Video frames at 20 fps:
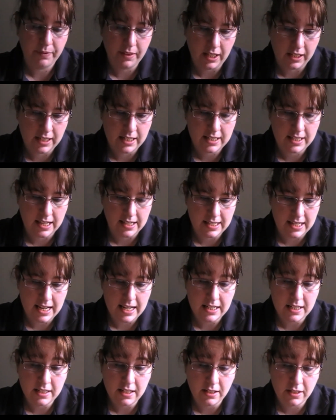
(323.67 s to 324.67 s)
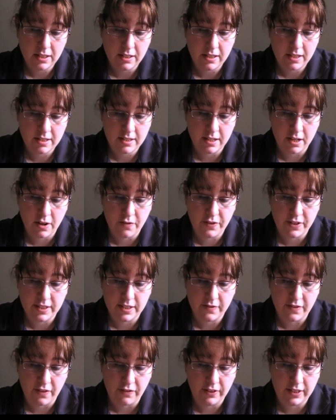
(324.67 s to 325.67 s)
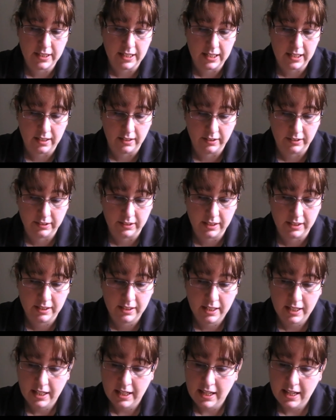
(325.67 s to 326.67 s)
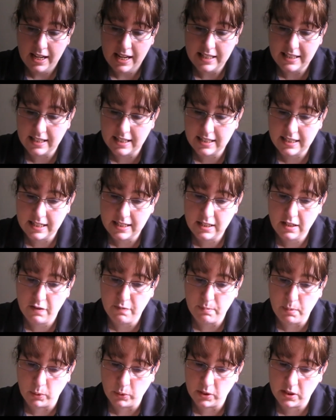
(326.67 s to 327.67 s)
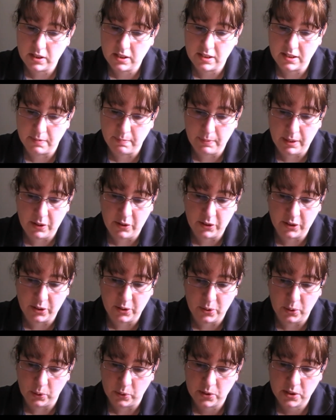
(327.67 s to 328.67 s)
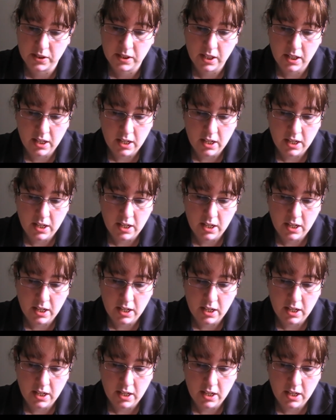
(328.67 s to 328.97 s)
and it says, hidden under the surface of everyday London is a city of monsters and miracles,